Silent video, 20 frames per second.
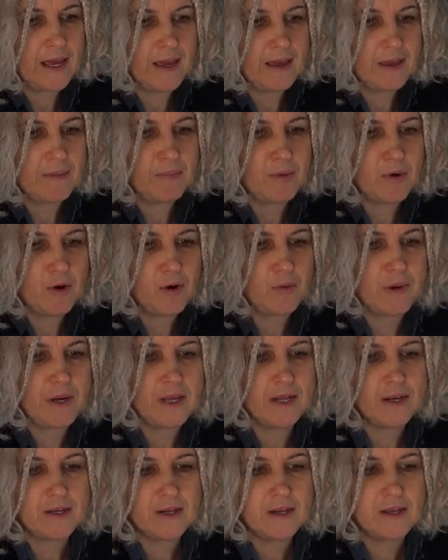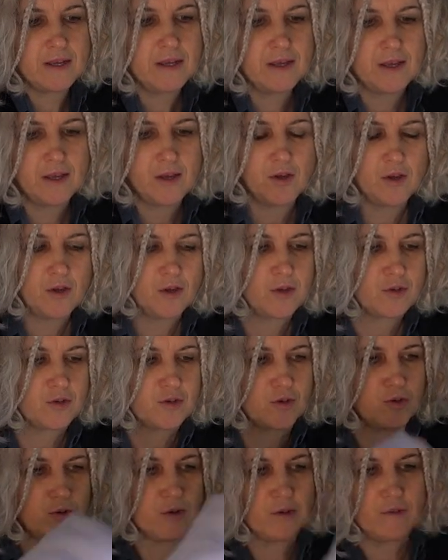a permanent
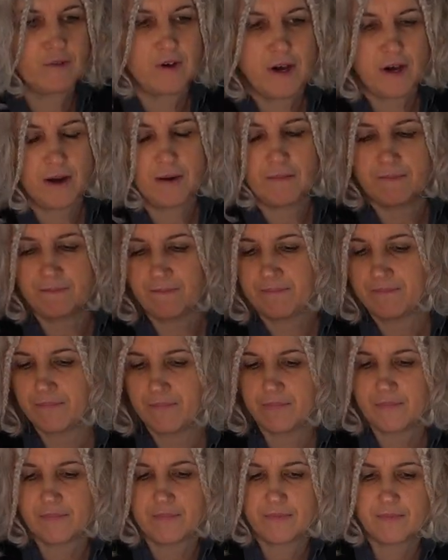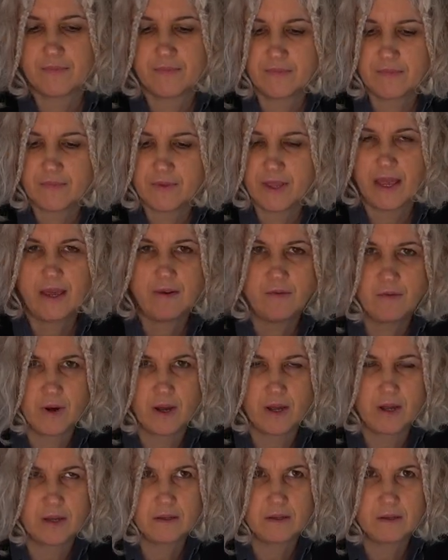sort of um, head,
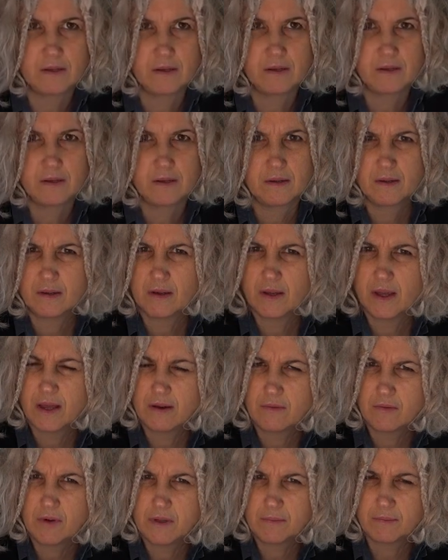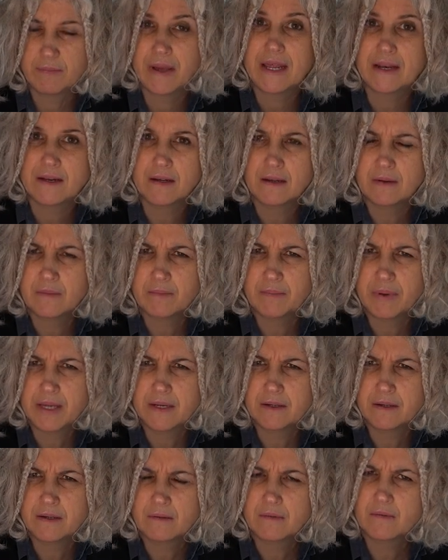bed,
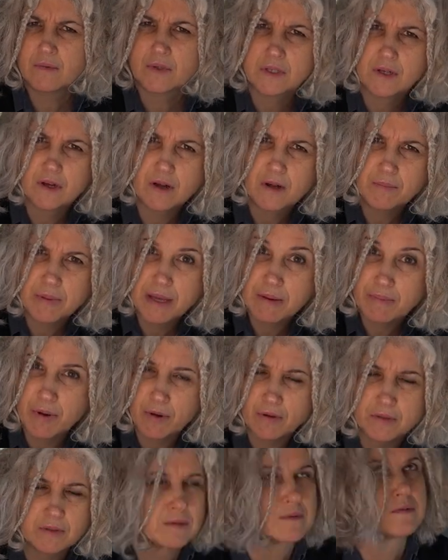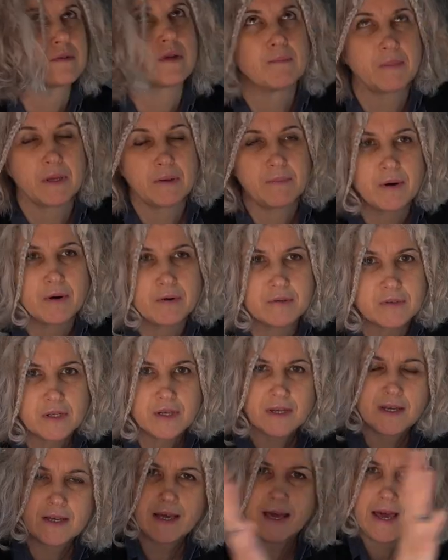bed, it's called bedpost, not bedpost,
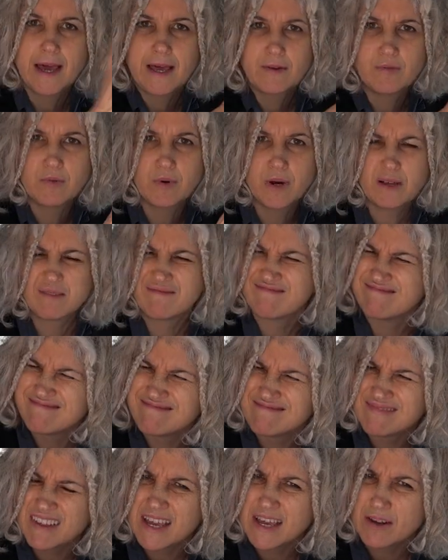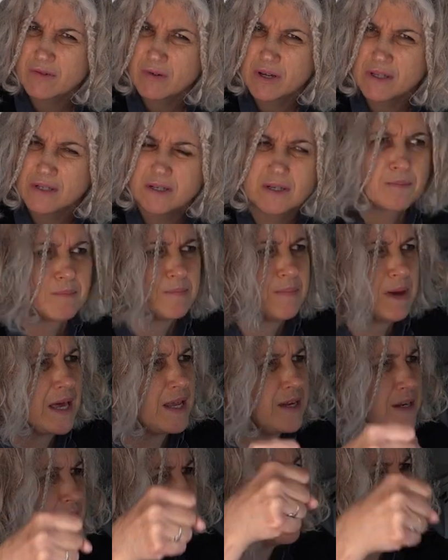head, headrest,
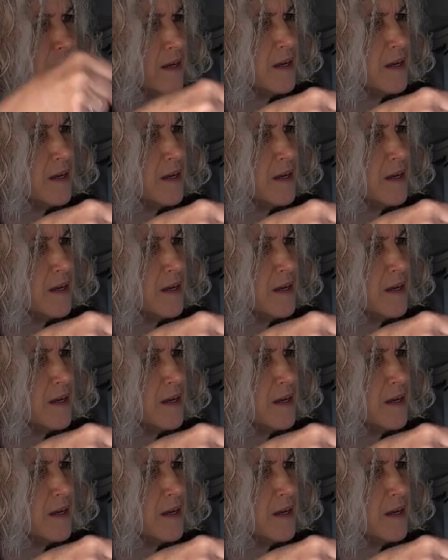bed,